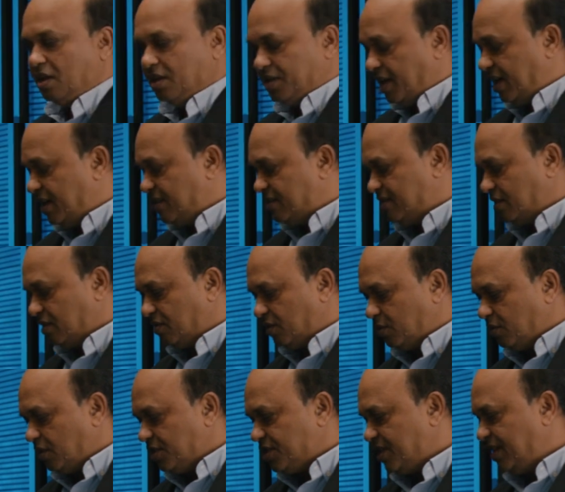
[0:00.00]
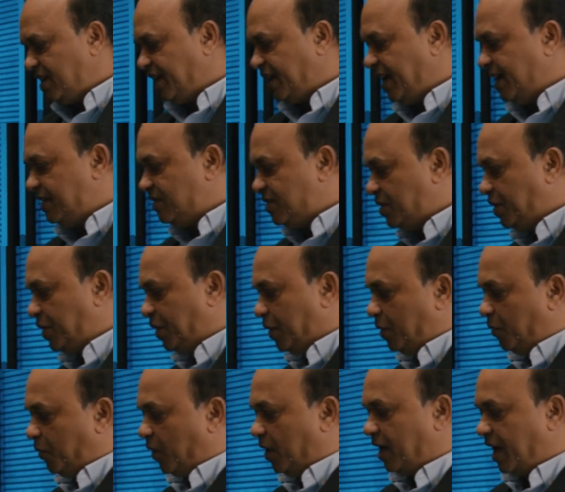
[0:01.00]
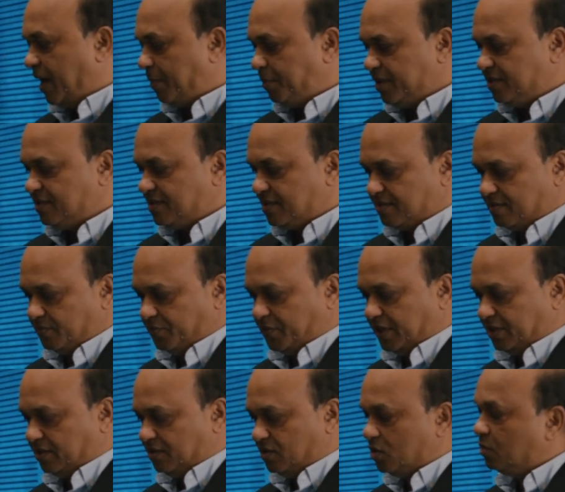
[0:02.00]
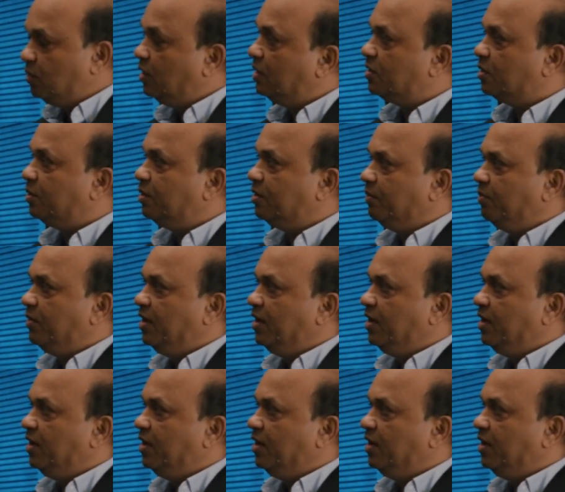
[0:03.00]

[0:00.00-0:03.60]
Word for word: Yeah, it's a good question again. So you know what happens with dual root?